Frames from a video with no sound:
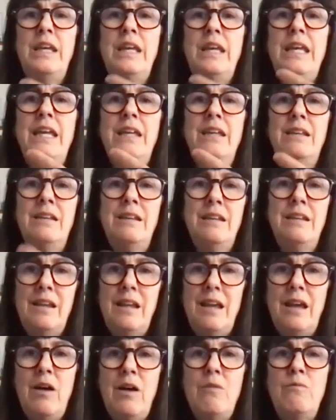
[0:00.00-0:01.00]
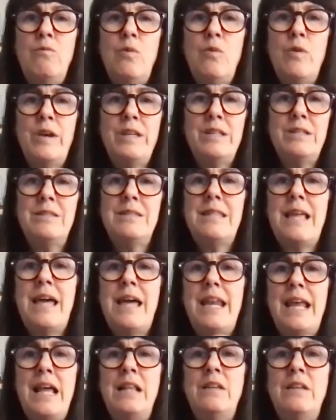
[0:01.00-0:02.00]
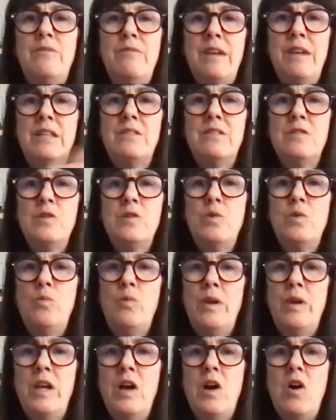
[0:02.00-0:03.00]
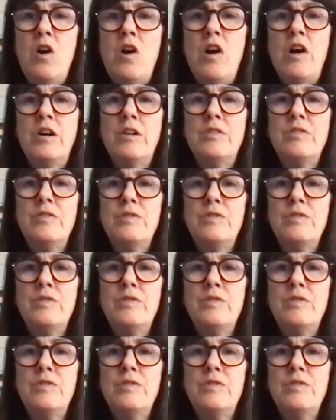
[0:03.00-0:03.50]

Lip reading: in a voice that elevates who we are.